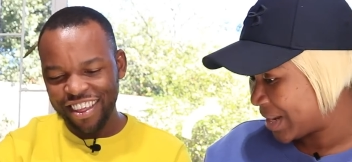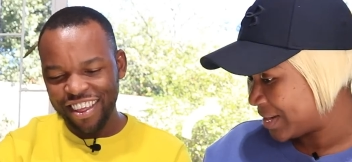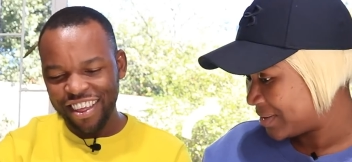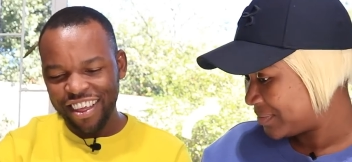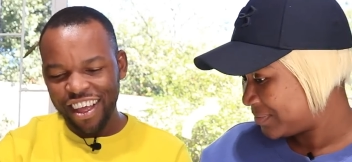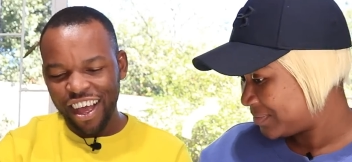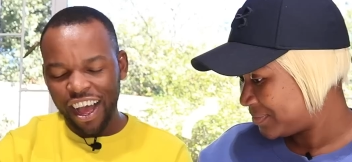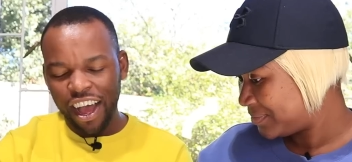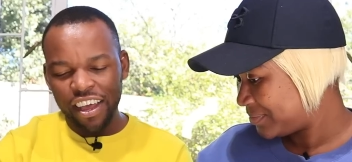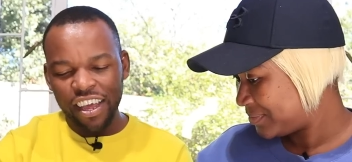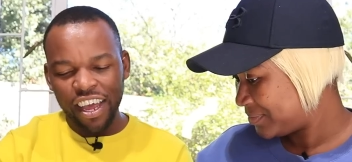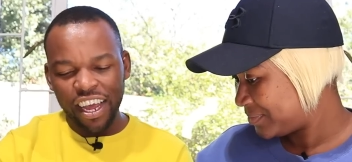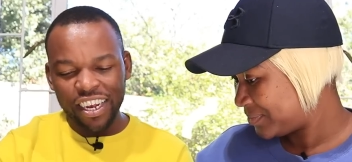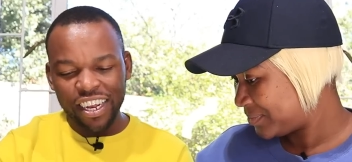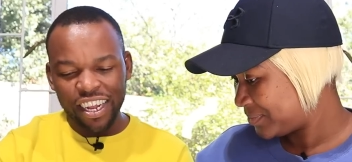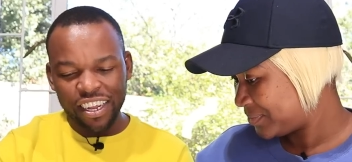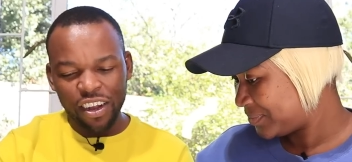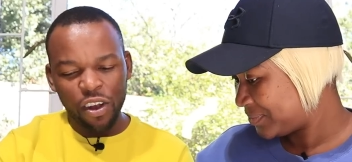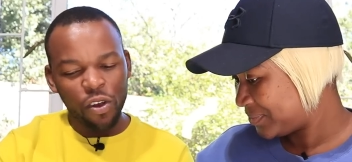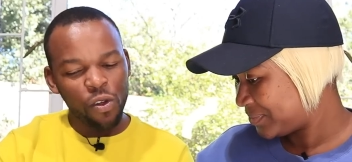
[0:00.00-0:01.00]
Speaker 1: one. Uh, yeah, it
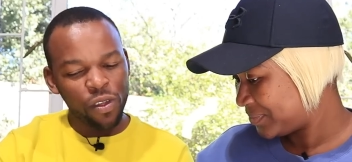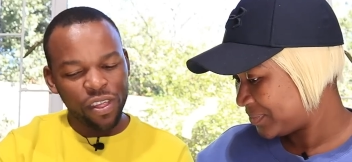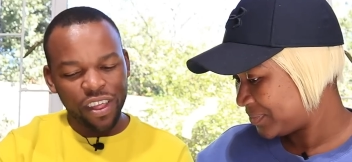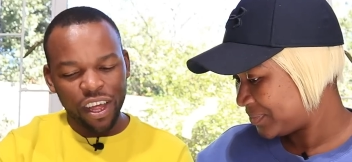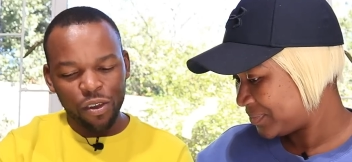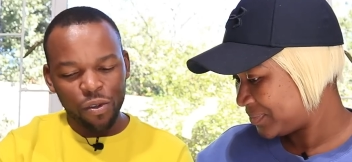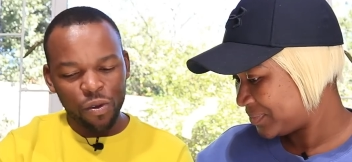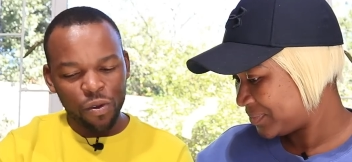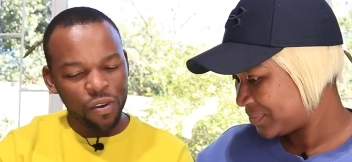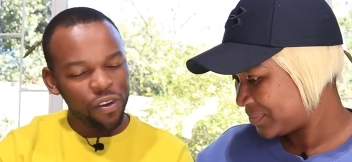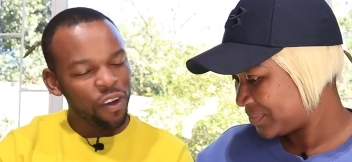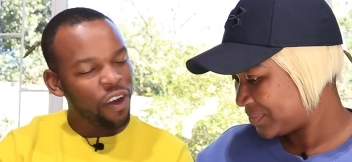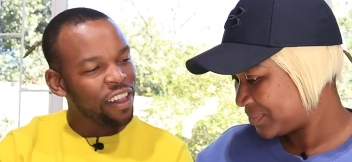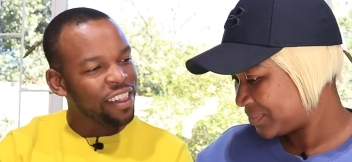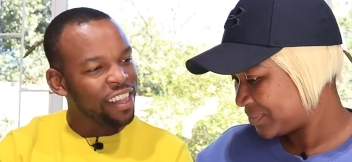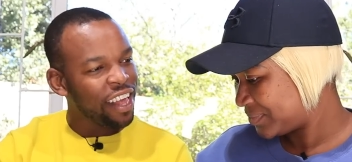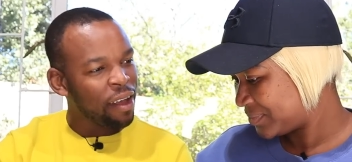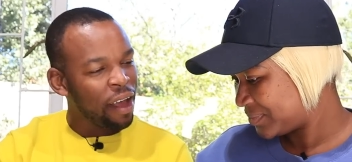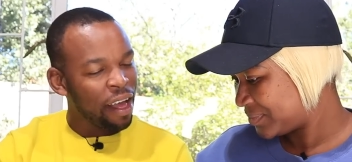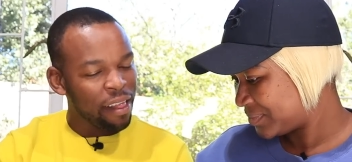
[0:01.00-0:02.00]
doesn't look that good. On
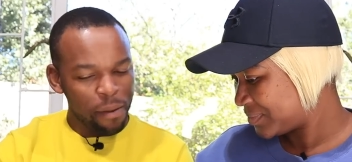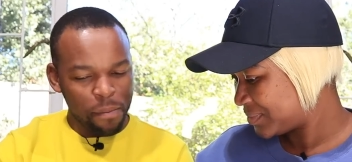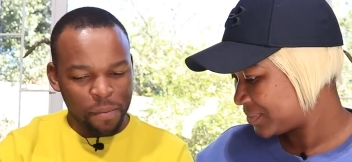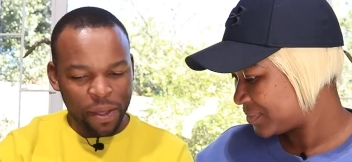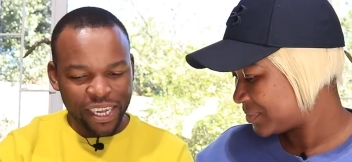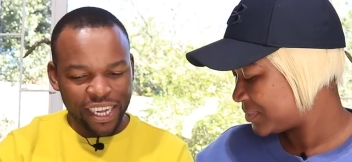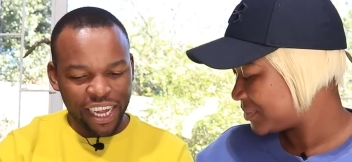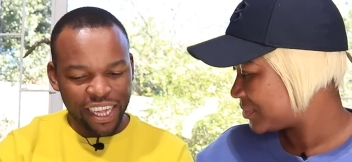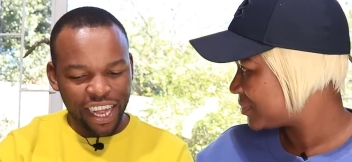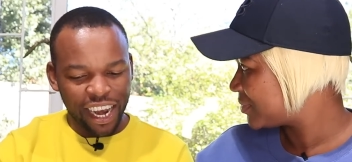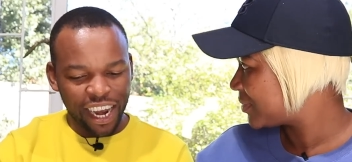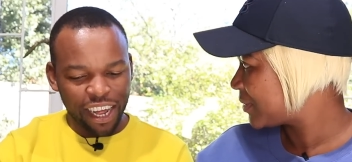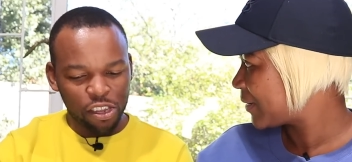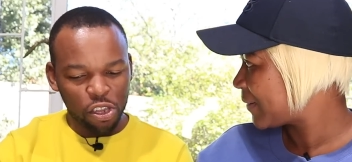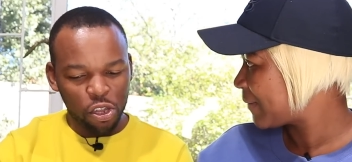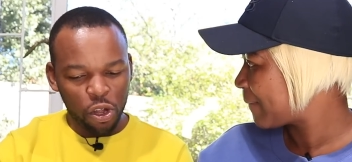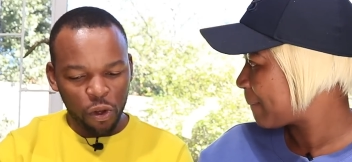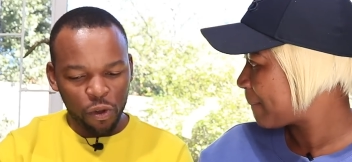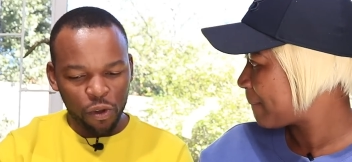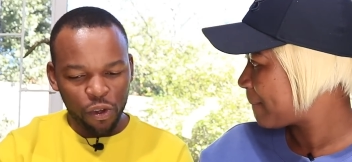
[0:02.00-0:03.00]
the other picture that I
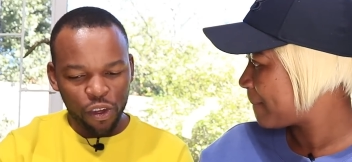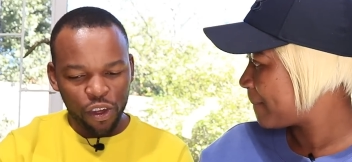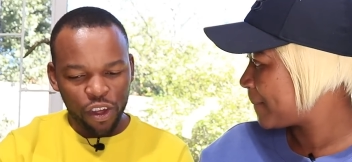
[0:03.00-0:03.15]
saw,